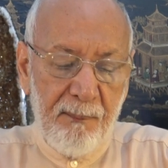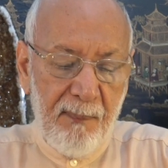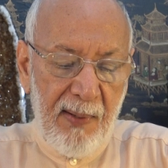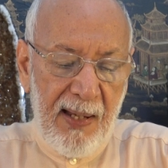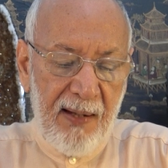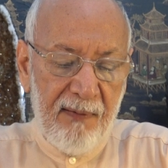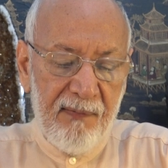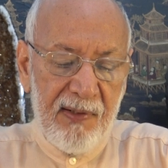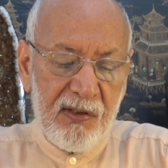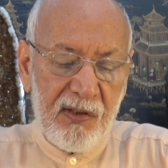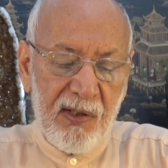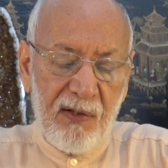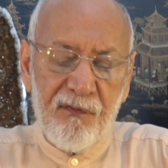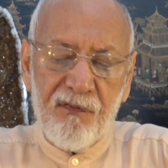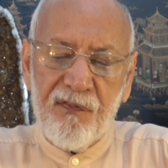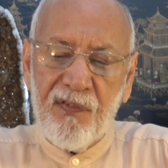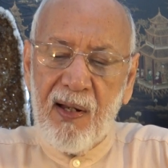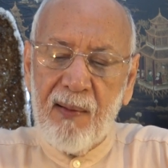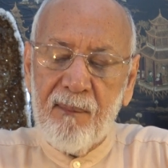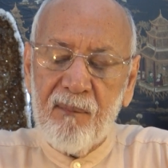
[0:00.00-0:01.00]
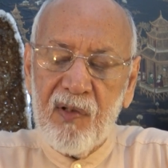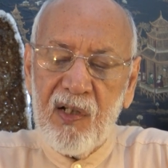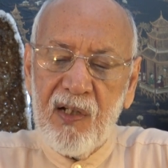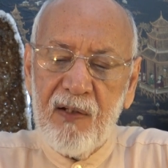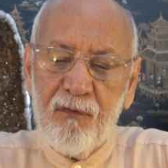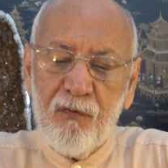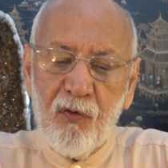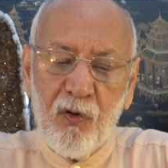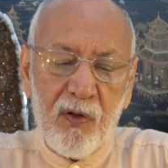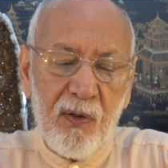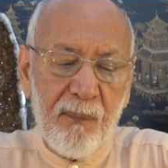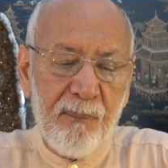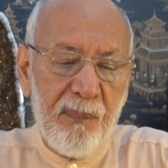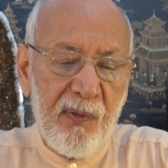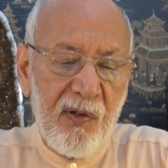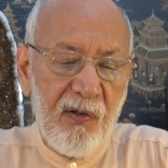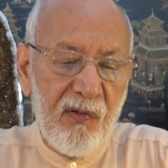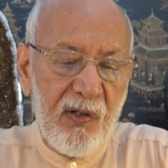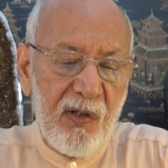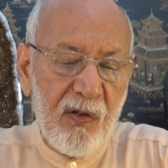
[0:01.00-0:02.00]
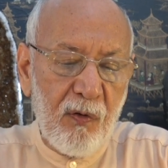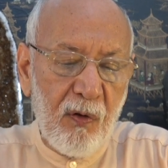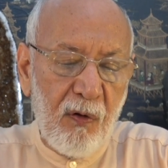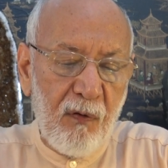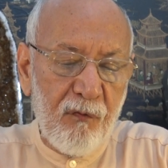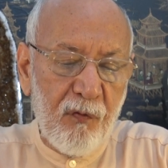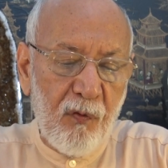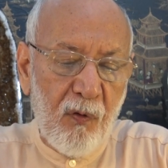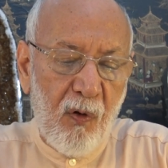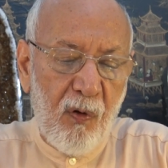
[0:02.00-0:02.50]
marriage and family for the period of